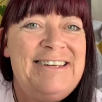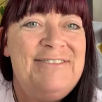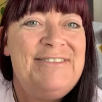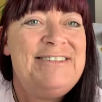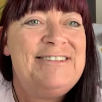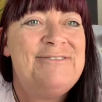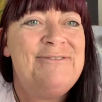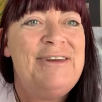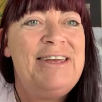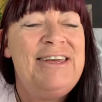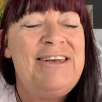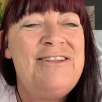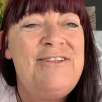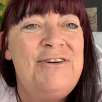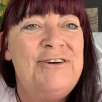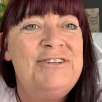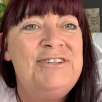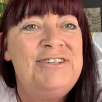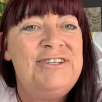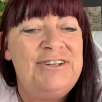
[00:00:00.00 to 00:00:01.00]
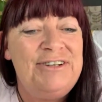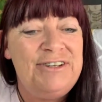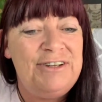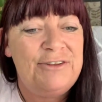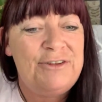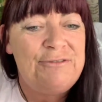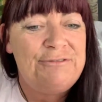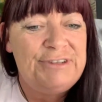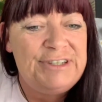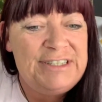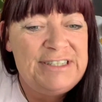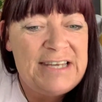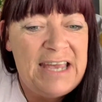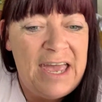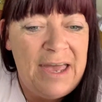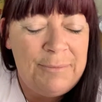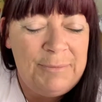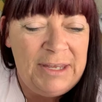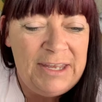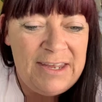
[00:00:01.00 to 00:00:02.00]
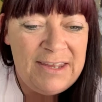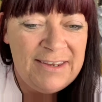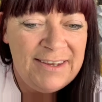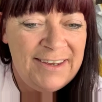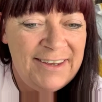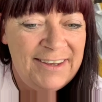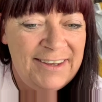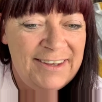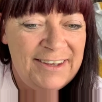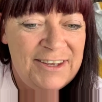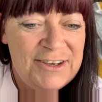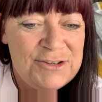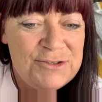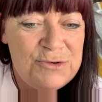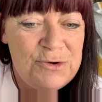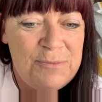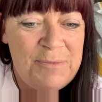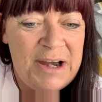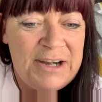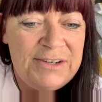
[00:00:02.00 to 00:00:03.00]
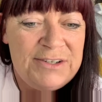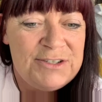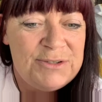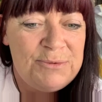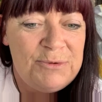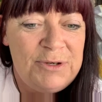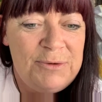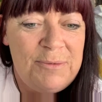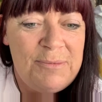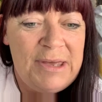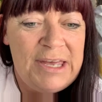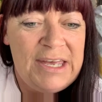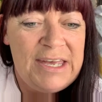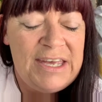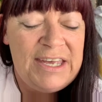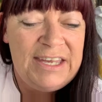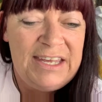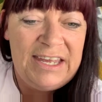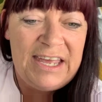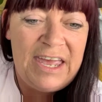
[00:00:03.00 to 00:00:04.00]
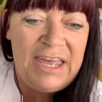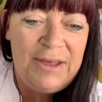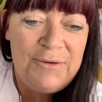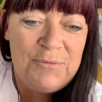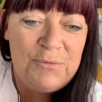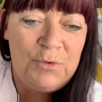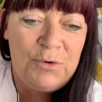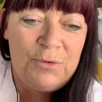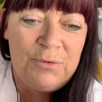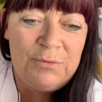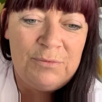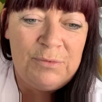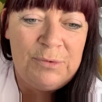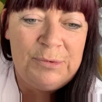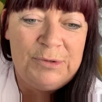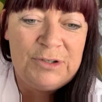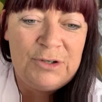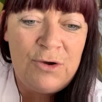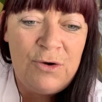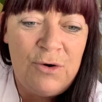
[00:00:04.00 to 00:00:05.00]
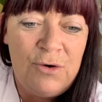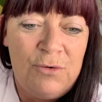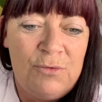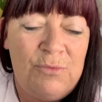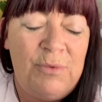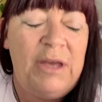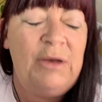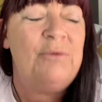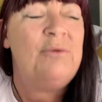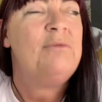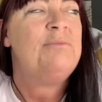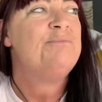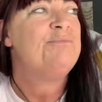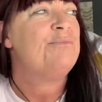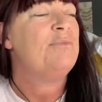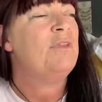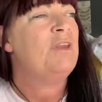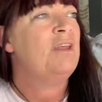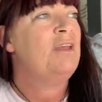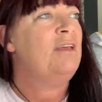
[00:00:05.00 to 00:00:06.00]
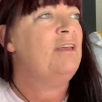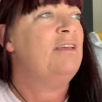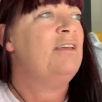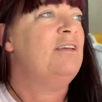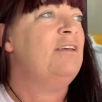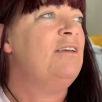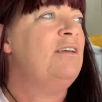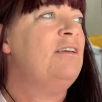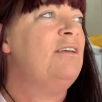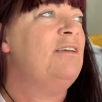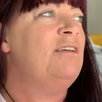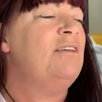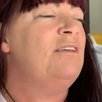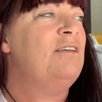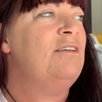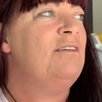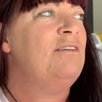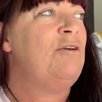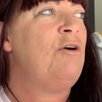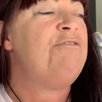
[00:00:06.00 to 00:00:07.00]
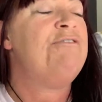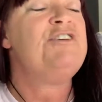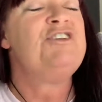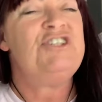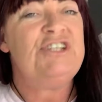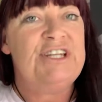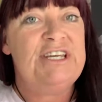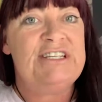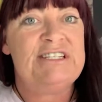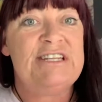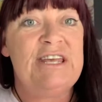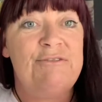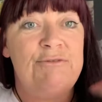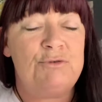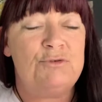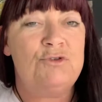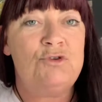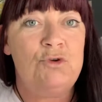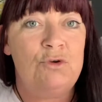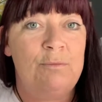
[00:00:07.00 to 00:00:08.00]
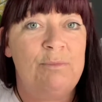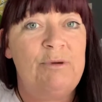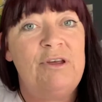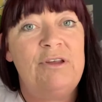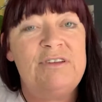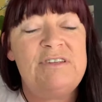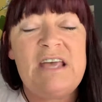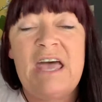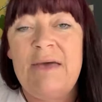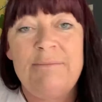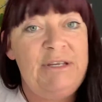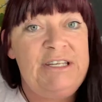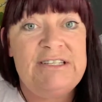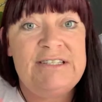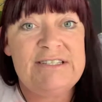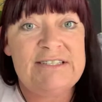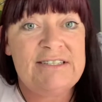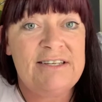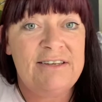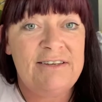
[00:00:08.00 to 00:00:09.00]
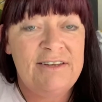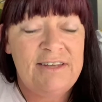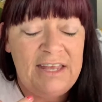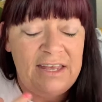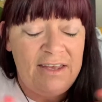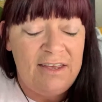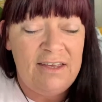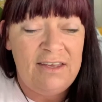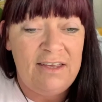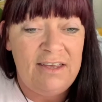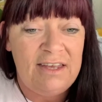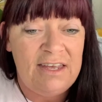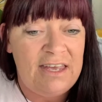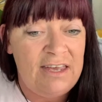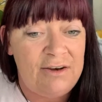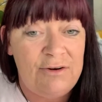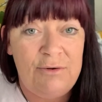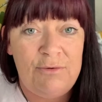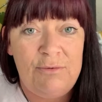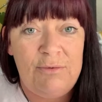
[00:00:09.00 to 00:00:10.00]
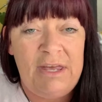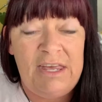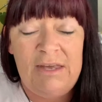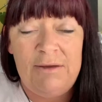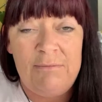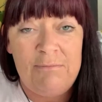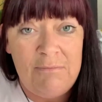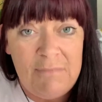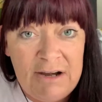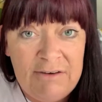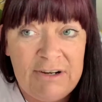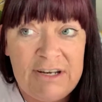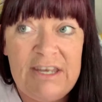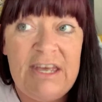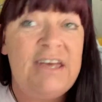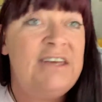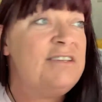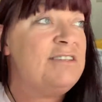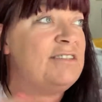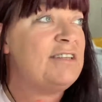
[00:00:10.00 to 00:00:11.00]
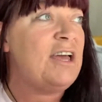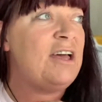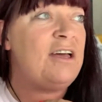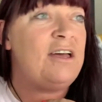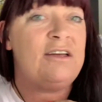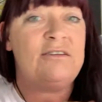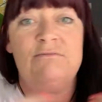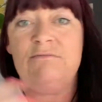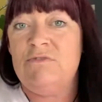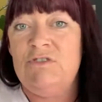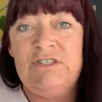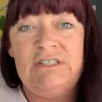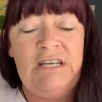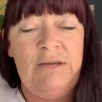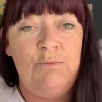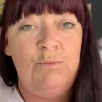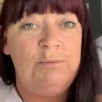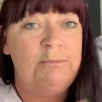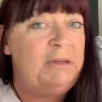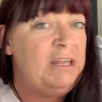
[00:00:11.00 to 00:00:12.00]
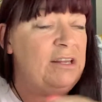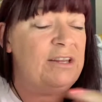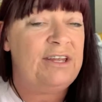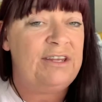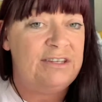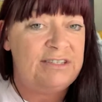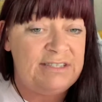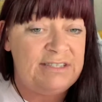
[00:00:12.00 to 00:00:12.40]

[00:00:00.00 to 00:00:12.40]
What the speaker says: definitely. Crafty Belly saying motivation is amazing in your crafting. Oh, Margaret's in my team as well, under the lovely Tammy. So Margaret's one of my what we would call, well,